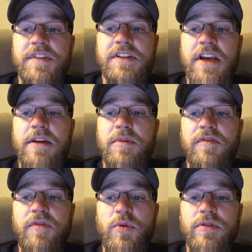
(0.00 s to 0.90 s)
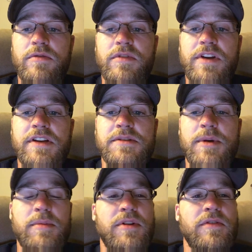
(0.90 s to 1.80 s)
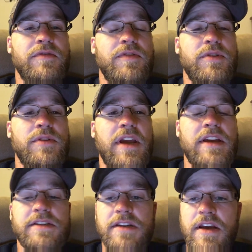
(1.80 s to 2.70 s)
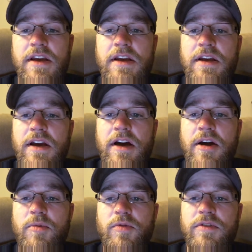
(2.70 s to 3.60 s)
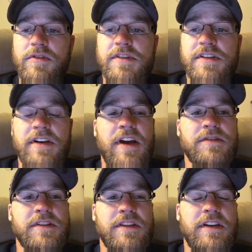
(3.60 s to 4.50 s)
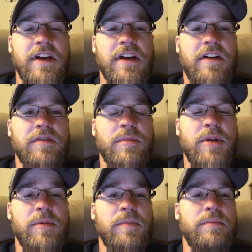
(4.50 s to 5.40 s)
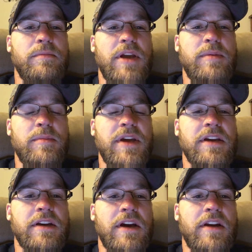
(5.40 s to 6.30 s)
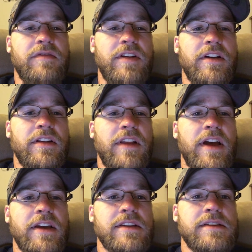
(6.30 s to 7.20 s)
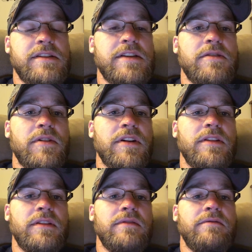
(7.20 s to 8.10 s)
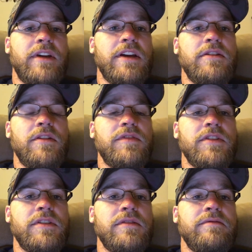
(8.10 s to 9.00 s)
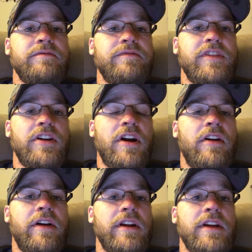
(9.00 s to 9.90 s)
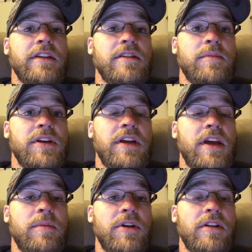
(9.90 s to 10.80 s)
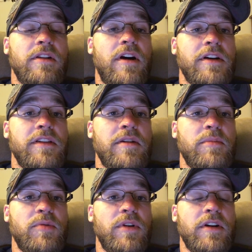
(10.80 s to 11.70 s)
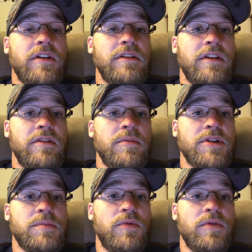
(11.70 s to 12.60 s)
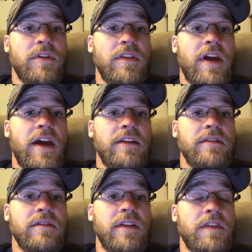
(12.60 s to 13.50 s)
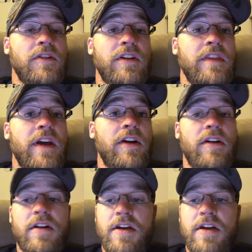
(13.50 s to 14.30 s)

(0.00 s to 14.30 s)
day before the release, maybe a few days, or they'll just announce it the day of and maybe make it kind of a secret, like you have to figure out how to get them in game and unlock them, but we're not going to tell you much more than that they're in there,